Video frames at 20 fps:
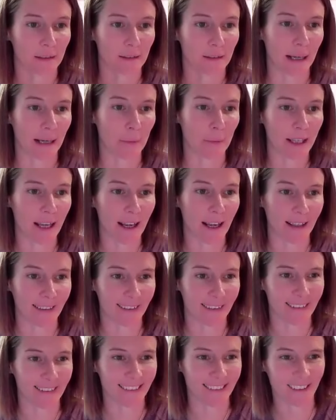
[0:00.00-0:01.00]
Now,
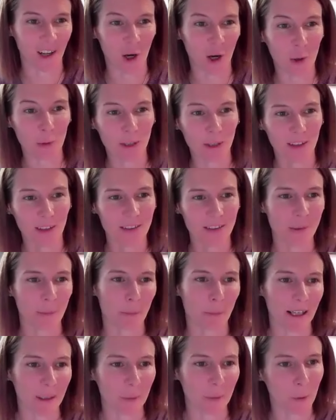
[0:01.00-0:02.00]
again, it's a whole nother
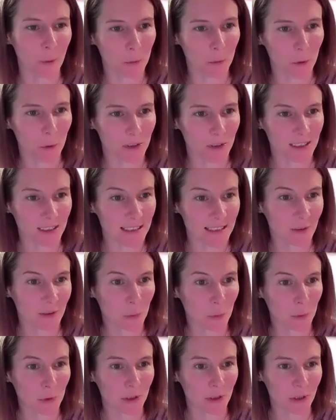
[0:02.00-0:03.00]
debate. Well, what
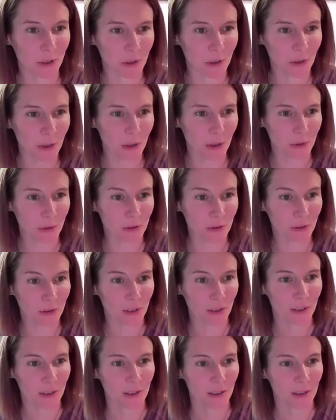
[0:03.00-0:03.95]
z-score do you use?